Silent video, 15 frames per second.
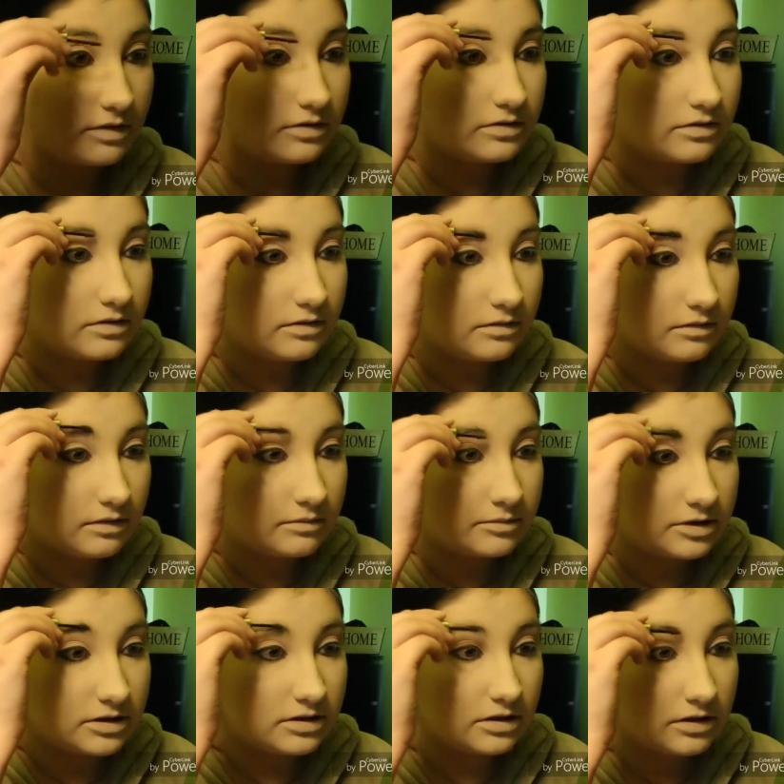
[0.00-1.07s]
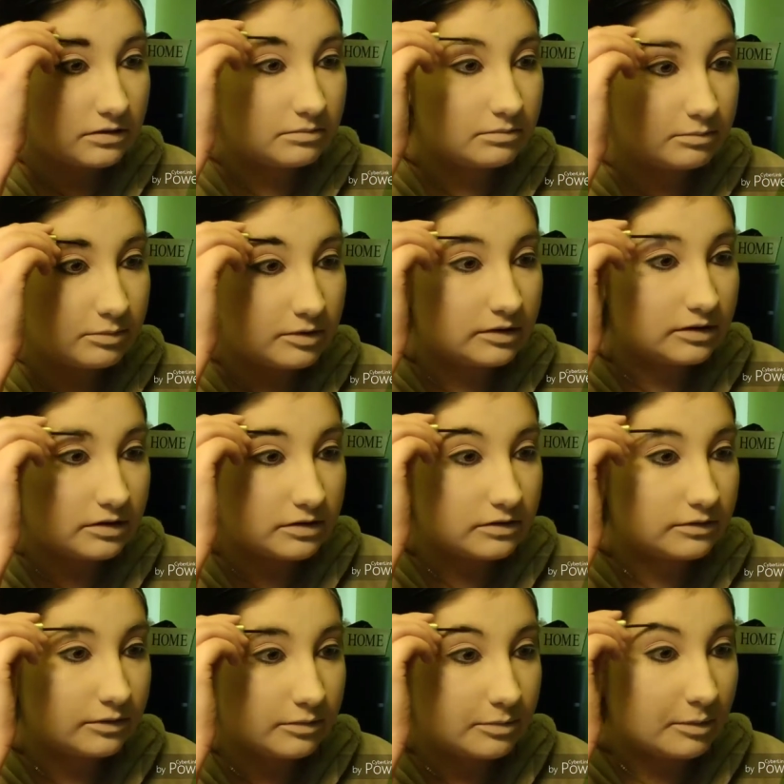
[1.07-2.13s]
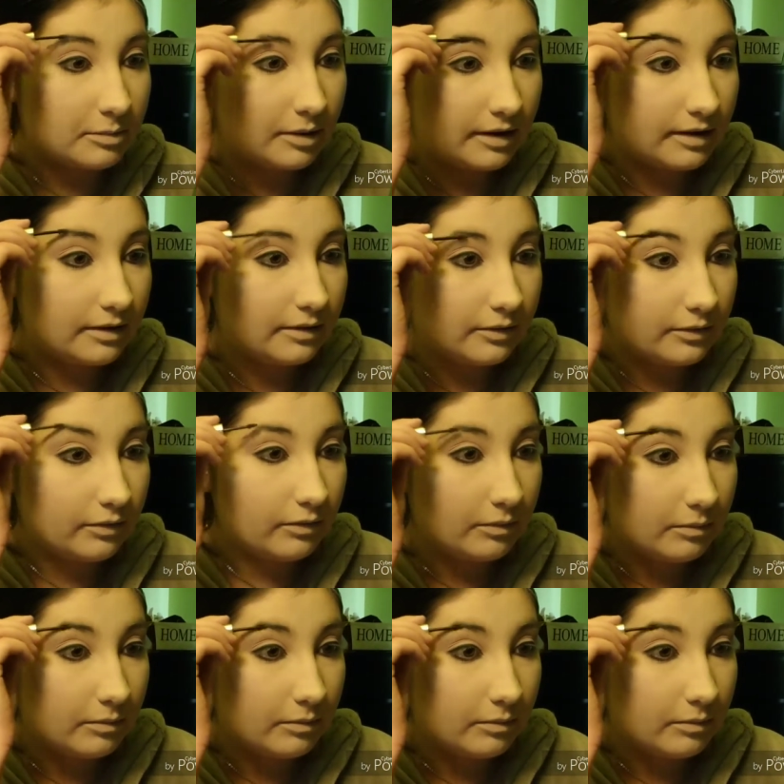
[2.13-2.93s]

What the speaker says: So I'm just gonna put this through my brows.